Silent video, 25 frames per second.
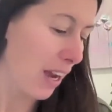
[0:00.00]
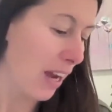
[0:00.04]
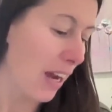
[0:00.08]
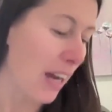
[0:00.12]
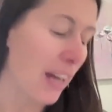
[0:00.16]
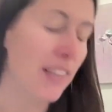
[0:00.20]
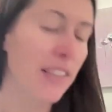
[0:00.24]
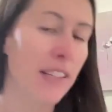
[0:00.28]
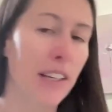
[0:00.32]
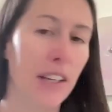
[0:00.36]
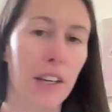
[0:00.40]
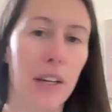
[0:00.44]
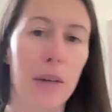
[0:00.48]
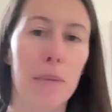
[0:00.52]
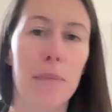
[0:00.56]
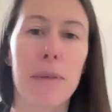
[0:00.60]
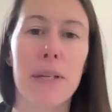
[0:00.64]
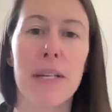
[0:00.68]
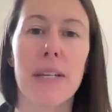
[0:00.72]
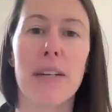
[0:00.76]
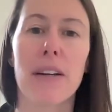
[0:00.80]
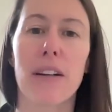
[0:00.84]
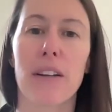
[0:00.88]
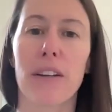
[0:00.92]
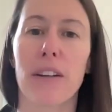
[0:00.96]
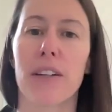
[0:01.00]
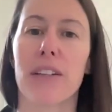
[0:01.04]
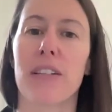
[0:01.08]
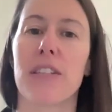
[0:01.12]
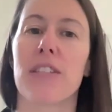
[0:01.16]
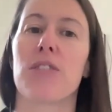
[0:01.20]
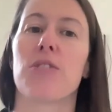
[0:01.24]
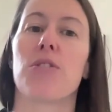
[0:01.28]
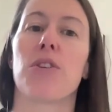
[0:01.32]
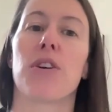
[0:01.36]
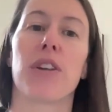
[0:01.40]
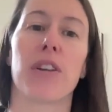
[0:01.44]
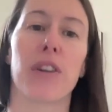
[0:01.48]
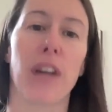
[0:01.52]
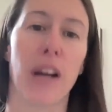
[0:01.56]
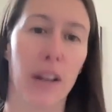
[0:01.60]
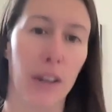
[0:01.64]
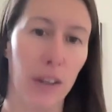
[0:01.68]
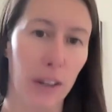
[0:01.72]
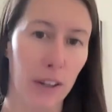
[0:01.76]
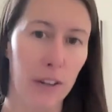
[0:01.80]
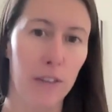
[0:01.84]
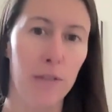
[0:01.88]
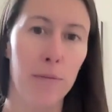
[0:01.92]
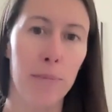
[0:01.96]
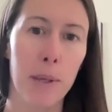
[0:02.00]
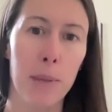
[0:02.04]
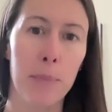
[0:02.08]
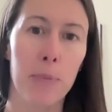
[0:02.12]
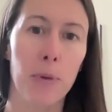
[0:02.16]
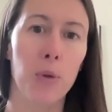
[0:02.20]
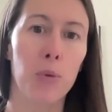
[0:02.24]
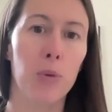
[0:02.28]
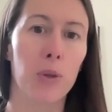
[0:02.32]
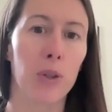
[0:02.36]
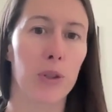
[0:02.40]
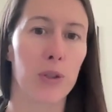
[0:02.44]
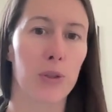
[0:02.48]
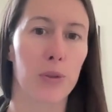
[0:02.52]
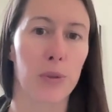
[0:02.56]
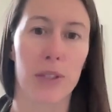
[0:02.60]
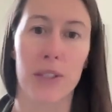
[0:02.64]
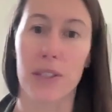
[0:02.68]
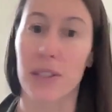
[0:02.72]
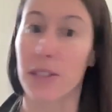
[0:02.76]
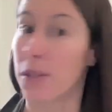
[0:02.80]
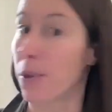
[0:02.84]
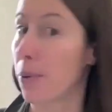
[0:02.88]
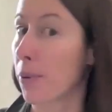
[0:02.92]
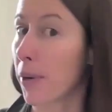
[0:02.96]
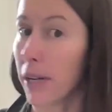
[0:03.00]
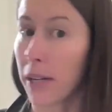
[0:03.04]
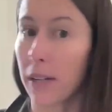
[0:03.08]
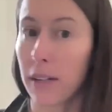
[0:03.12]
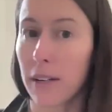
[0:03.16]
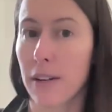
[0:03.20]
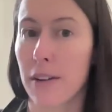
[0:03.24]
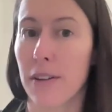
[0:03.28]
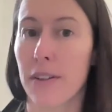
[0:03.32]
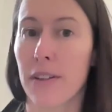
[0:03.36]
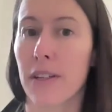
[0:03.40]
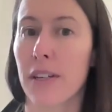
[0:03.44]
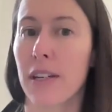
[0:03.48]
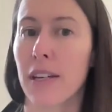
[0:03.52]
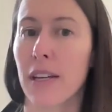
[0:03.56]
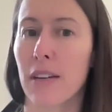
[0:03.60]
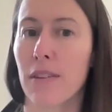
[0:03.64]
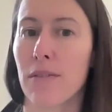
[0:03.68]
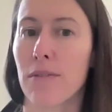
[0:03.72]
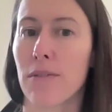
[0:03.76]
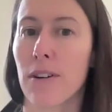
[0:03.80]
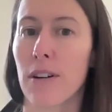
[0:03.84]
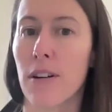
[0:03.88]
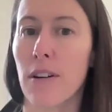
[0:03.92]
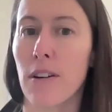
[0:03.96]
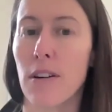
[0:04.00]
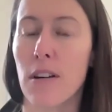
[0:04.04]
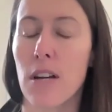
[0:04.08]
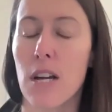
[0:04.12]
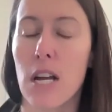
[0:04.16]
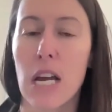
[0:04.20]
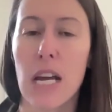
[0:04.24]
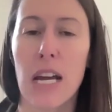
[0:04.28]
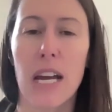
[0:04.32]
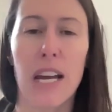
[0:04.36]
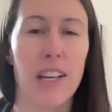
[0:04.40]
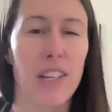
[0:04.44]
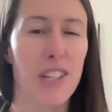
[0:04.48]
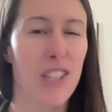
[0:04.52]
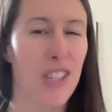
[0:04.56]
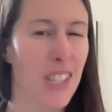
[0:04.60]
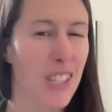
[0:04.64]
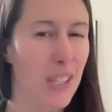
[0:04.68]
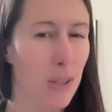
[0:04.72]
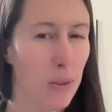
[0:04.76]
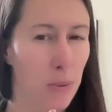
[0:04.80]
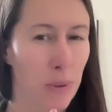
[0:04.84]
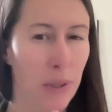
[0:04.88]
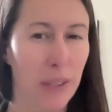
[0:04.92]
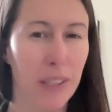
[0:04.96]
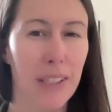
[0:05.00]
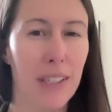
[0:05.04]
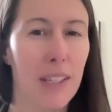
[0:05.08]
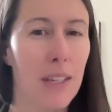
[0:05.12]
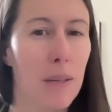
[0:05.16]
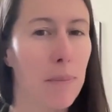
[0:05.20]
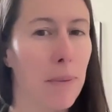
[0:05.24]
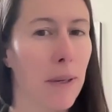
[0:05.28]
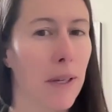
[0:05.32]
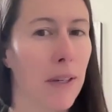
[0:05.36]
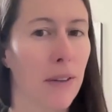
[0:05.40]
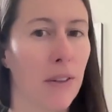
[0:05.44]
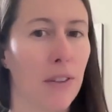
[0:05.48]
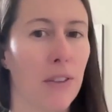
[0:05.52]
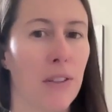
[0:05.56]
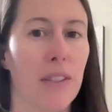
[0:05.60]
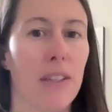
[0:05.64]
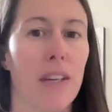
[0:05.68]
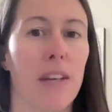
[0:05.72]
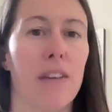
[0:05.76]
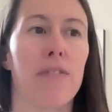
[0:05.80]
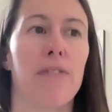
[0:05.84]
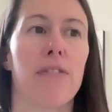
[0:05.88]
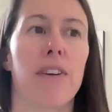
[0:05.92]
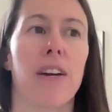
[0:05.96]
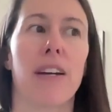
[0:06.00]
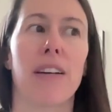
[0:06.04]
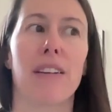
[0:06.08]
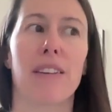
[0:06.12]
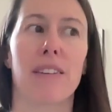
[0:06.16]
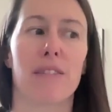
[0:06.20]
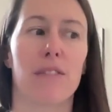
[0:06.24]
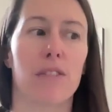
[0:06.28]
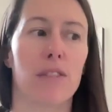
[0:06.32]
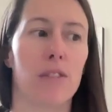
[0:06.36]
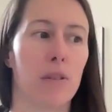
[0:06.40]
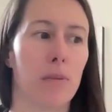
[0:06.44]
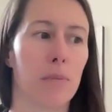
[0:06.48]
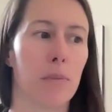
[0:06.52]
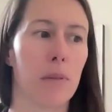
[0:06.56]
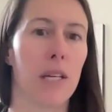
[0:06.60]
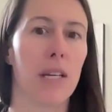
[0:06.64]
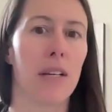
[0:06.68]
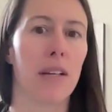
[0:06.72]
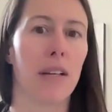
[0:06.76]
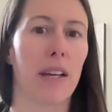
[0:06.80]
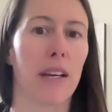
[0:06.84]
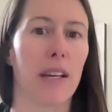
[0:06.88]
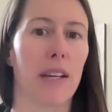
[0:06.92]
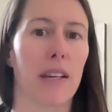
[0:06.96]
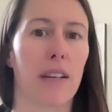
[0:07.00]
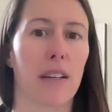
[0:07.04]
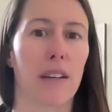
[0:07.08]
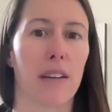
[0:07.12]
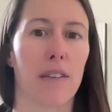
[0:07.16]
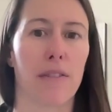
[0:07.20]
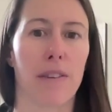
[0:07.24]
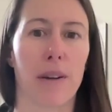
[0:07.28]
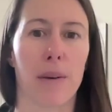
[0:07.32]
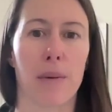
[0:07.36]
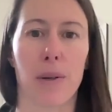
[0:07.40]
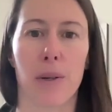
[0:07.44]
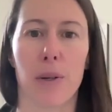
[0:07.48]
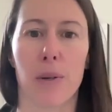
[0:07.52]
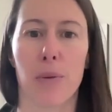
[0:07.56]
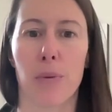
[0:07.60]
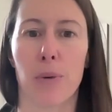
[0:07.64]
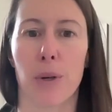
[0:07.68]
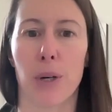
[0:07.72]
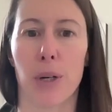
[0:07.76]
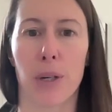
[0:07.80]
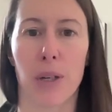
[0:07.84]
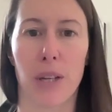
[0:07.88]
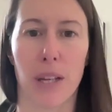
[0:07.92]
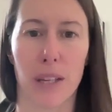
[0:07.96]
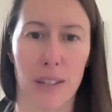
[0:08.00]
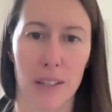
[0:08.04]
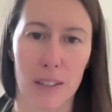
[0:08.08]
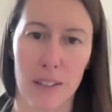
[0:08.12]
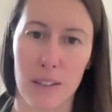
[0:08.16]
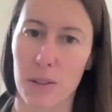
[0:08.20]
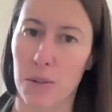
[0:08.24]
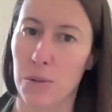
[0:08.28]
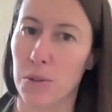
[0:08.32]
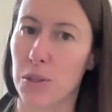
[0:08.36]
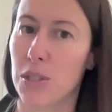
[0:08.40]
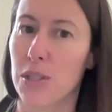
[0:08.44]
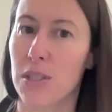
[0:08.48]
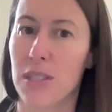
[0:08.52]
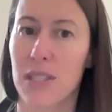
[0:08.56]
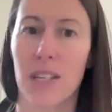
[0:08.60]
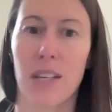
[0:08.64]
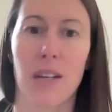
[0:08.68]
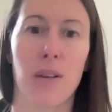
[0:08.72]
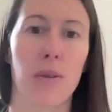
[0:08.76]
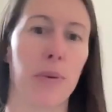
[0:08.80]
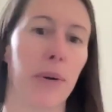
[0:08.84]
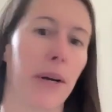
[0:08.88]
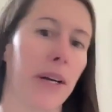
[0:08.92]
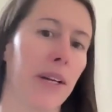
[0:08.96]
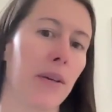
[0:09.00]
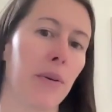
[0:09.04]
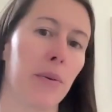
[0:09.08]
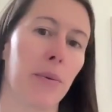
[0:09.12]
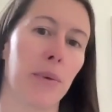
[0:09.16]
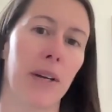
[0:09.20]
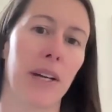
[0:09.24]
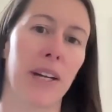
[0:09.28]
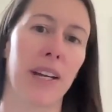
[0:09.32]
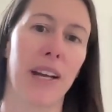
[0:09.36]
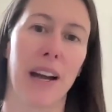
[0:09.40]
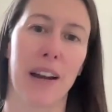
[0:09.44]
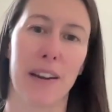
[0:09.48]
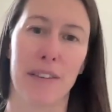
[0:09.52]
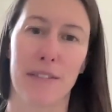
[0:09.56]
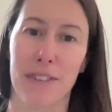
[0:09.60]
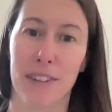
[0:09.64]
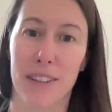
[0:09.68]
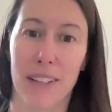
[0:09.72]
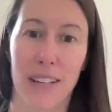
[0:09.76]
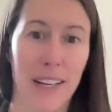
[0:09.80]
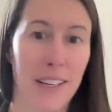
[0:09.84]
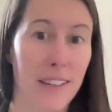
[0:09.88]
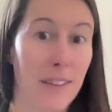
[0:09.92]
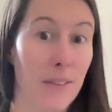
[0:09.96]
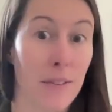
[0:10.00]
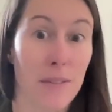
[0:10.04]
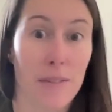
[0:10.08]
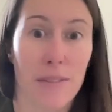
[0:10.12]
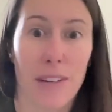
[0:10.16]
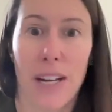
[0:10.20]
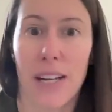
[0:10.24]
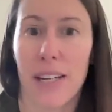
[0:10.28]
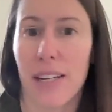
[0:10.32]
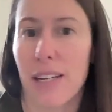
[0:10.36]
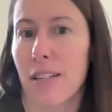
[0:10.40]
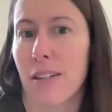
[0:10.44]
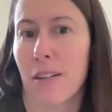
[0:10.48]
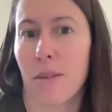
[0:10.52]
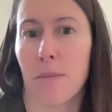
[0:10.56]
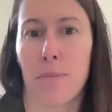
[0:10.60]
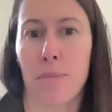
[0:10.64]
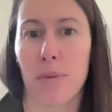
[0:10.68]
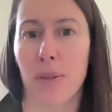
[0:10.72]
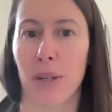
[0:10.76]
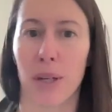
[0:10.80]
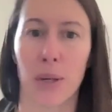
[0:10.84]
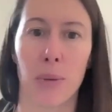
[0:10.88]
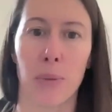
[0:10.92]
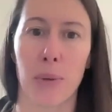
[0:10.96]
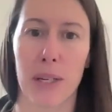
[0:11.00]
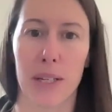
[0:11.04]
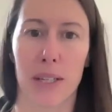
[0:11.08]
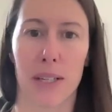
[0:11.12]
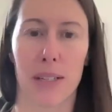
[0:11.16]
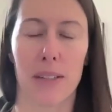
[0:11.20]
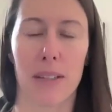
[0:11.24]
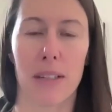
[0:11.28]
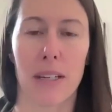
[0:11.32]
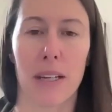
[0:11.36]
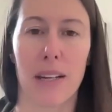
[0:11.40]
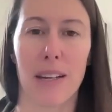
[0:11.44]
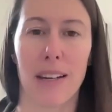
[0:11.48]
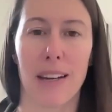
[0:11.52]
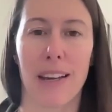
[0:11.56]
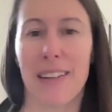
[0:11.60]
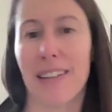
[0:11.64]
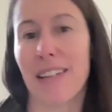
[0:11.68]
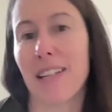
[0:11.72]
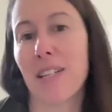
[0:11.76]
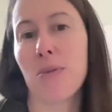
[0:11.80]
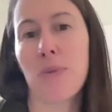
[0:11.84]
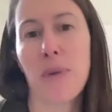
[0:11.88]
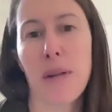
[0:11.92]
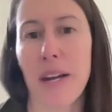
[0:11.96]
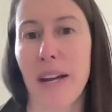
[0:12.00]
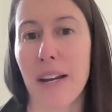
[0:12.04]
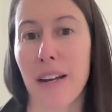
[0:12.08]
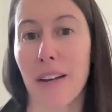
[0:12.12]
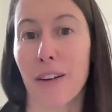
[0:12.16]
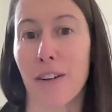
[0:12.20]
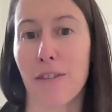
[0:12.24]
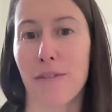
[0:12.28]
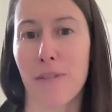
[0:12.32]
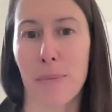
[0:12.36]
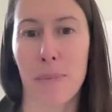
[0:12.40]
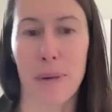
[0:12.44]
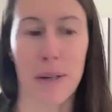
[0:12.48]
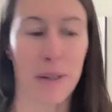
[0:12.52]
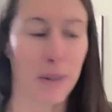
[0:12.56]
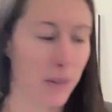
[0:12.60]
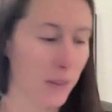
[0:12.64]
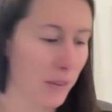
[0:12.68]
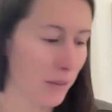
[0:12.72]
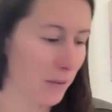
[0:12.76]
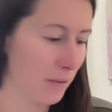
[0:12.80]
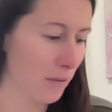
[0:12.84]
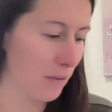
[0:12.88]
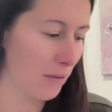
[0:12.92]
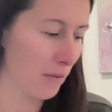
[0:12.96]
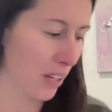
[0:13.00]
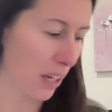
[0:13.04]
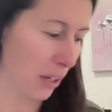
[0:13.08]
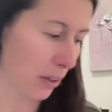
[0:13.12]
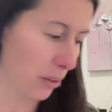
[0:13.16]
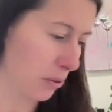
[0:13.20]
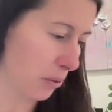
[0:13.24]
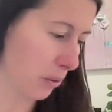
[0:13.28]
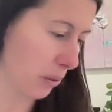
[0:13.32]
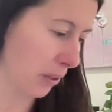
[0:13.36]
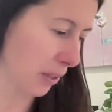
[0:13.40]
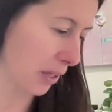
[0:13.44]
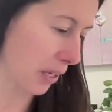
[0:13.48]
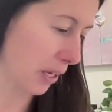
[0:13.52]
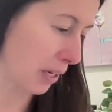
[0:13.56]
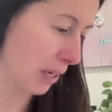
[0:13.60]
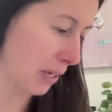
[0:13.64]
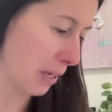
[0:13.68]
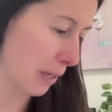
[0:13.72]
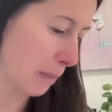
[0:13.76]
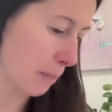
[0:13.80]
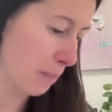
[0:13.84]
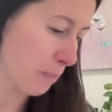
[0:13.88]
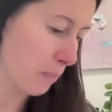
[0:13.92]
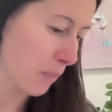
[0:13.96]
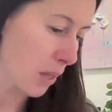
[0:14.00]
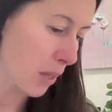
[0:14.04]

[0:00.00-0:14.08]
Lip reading: It's gonna be a lot easier. A lot of people will do it directly on the Canva. It just really depends on the effect. To me, like if I'm gonna work and it goes sync right away, I feel I cannot play with it. And that's what I love about alcohol ink.